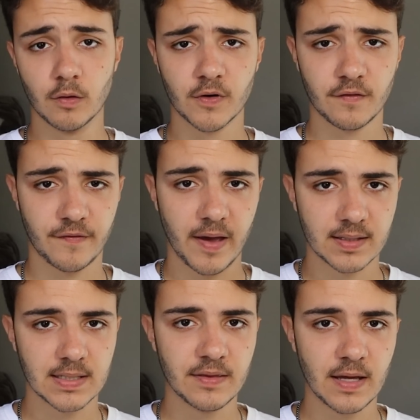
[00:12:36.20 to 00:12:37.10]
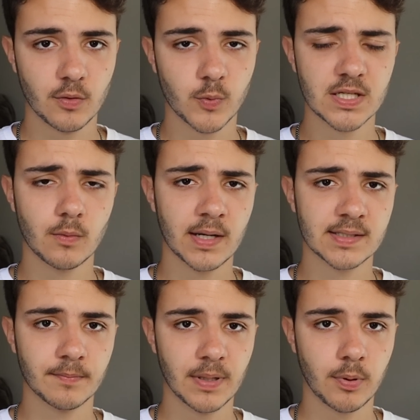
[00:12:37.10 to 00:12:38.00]
know for a fact that the reason why
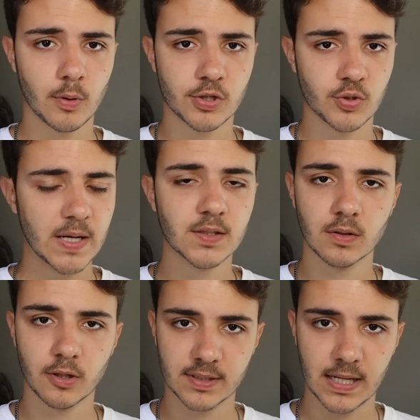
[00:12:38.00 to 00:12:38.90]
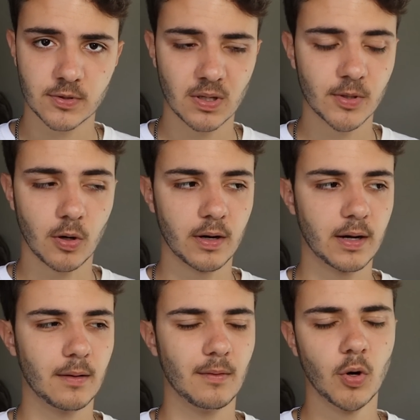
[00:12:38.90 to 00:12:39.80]
some people are trying to learn TypeScript,
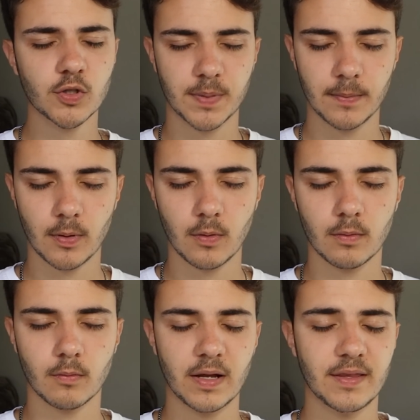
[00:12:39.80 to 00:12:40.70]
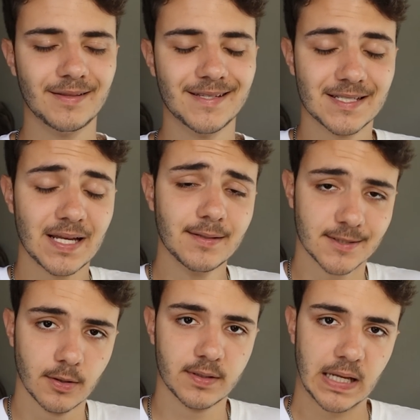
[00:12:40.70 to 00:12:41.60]
or most people, why they decide
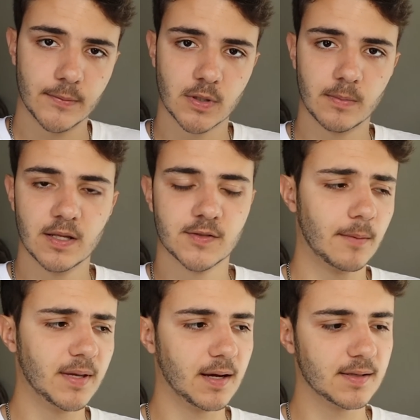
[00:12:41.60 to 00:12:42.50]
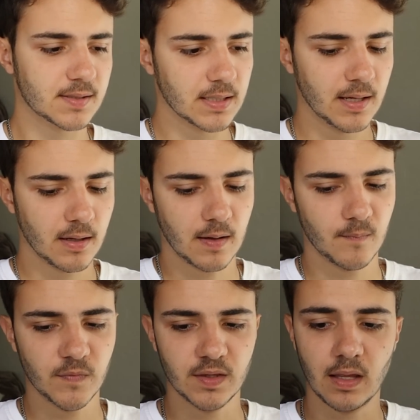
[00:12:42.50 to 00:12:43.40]
to learn TypeScript is not because
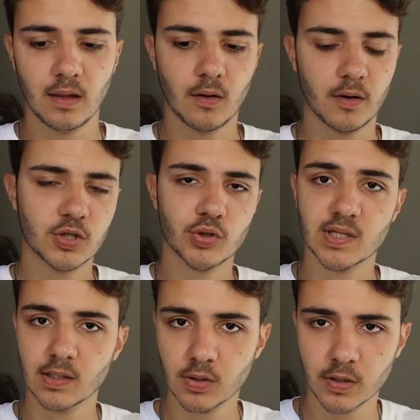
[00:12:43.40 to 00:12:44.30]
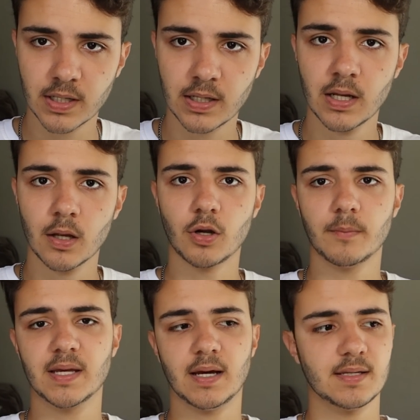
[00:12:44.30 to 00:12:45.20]
um, they are interested in learning,
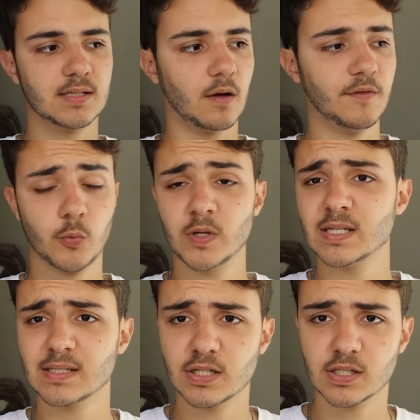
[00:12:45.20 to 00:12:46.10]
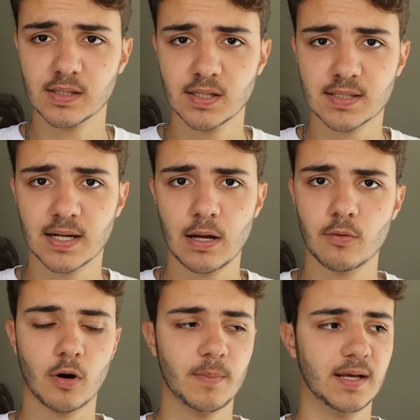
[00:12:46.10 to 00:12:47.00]
not because of the reasons I just listed
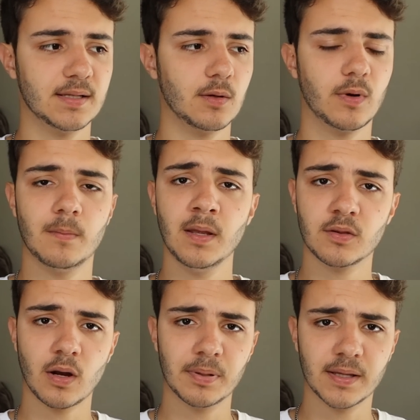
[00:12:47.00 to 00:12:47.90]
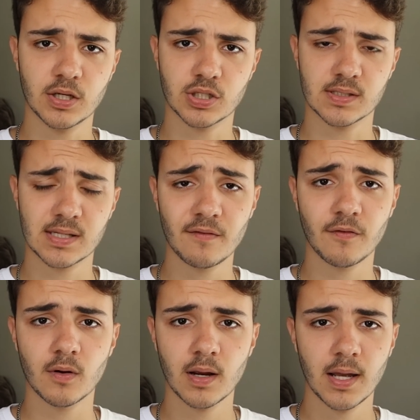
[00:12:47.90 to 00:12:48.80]
out, or because they want to make their application
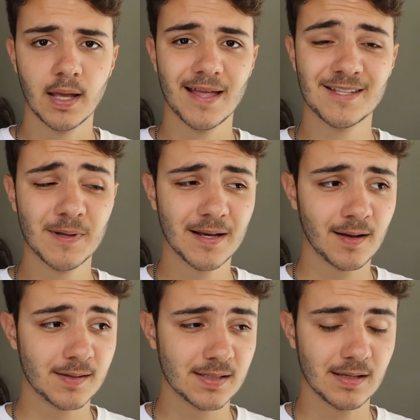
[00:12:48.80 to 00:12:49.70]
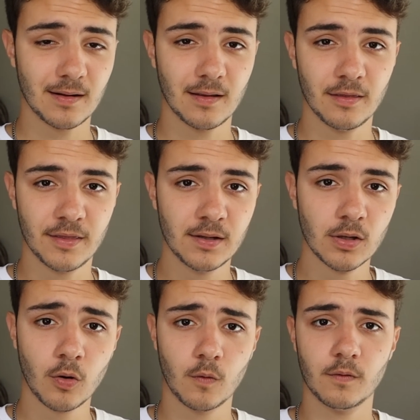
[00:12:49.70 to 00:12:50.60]
safer. It's because they
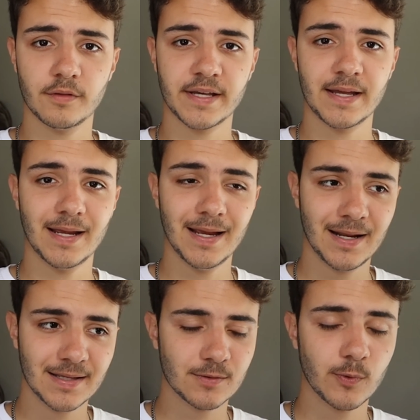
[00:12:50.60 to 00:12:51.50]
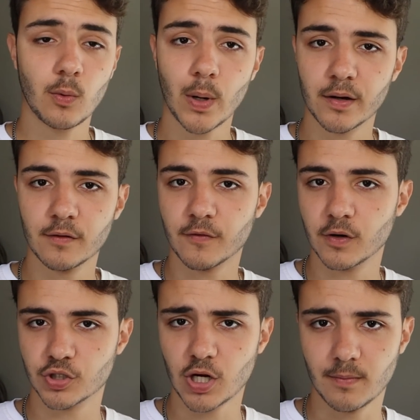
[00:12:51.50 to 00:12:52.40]
know that it is required
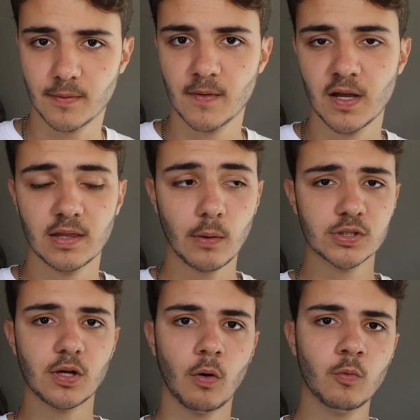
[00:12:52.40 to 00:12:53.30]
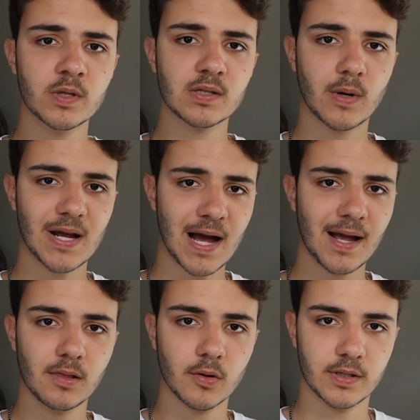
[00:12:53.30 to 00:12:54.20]
for a job. That was the whole reason why
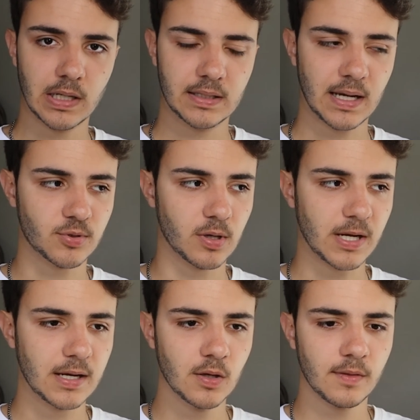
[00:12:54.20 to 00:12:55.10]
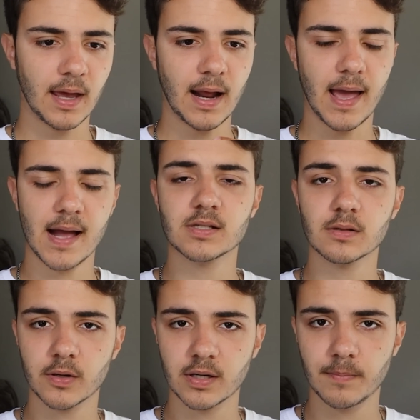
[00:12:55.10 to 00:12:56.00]
I learned TypeScript. I knew that I had to
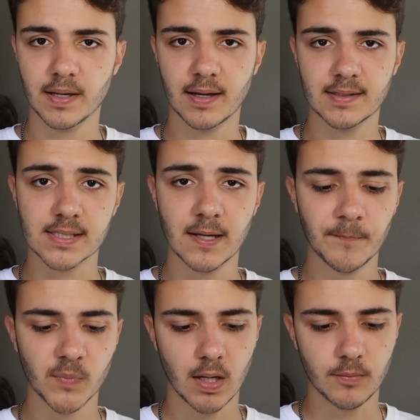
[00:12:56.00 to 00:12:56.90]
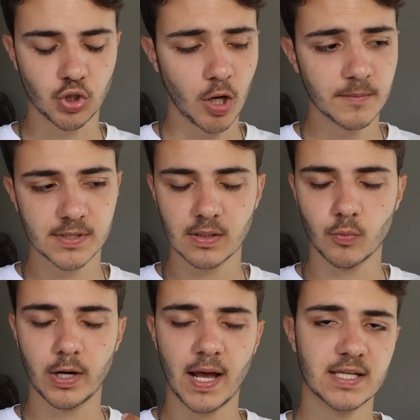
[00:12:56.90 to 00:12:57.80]
learn it because um, jobs
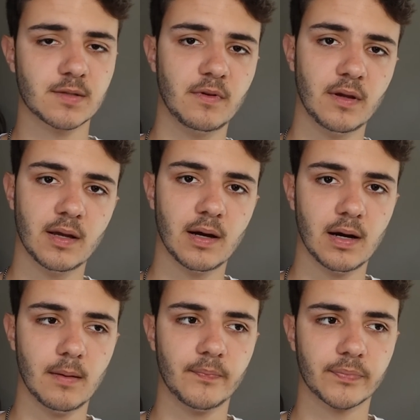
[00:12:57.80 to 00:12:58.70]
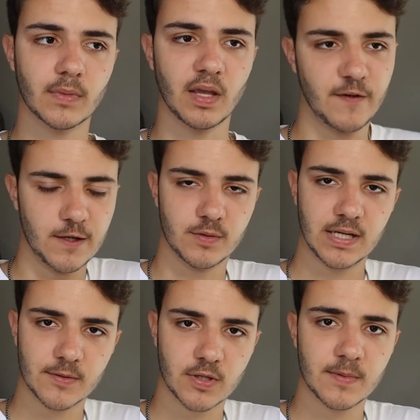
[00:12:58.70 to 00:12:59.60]
would ask me um, if I knew
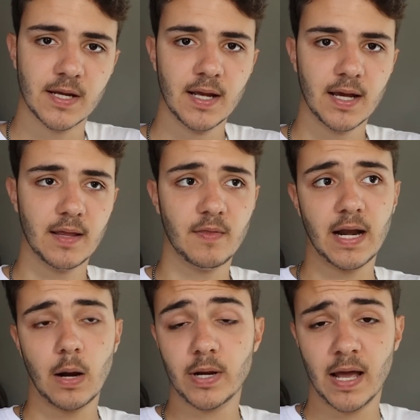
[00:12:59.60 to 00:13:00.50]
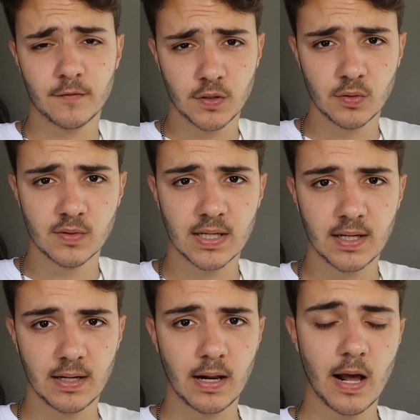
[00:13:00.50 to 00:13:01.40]
TypeScript and that I would have to use it in an